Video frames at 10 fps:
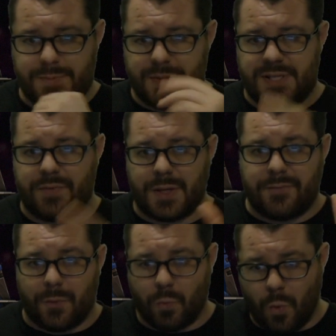
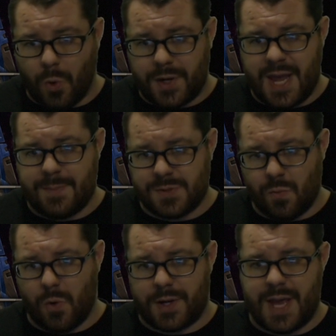Specifically for war games
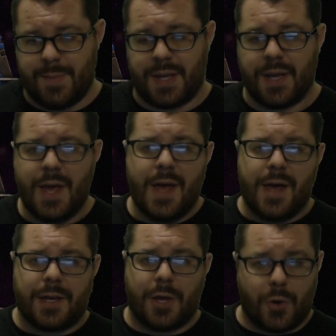and wargaming,
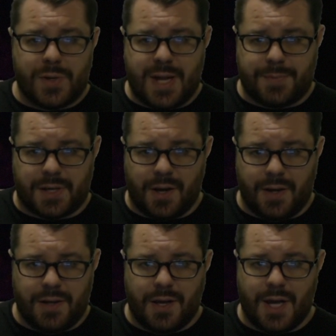go to
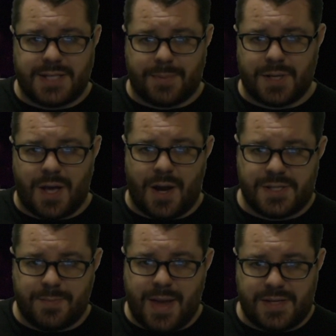Adepticon.
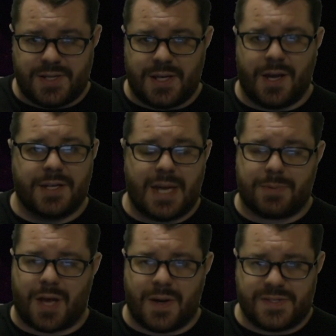Adepticon is amazing.
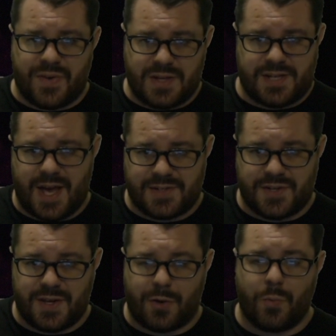Adepticon is
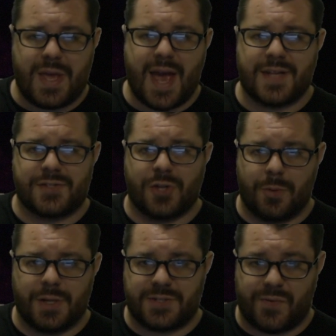fantastic. We had
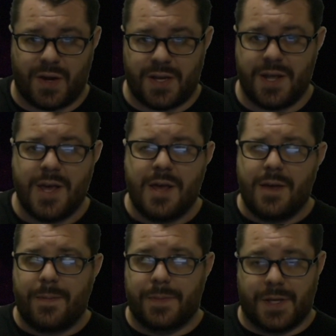so much fun.
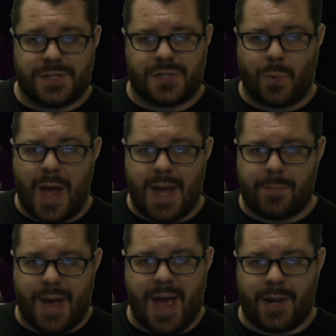The
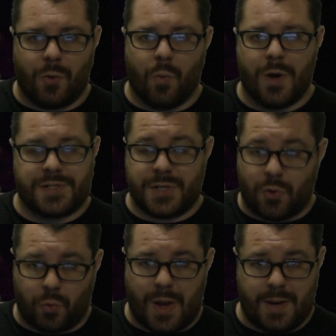swag bag was
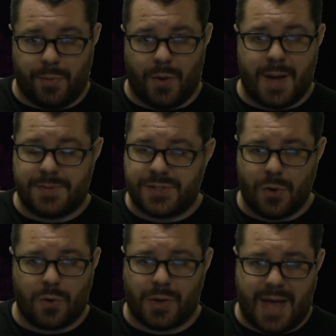incredible. I'm
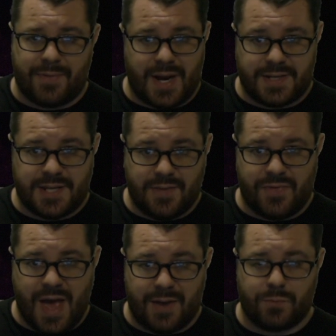so glad that I
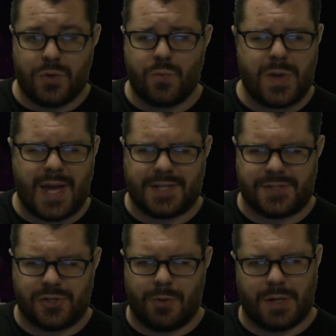did that. We
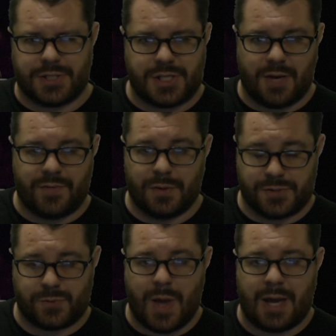got so much stuff in
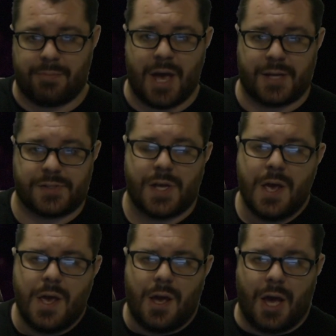those swag bags.
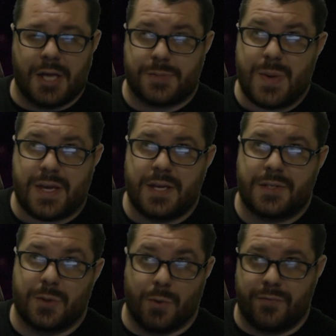
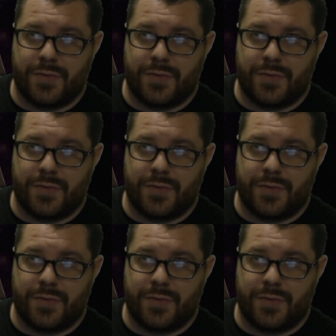Speaking to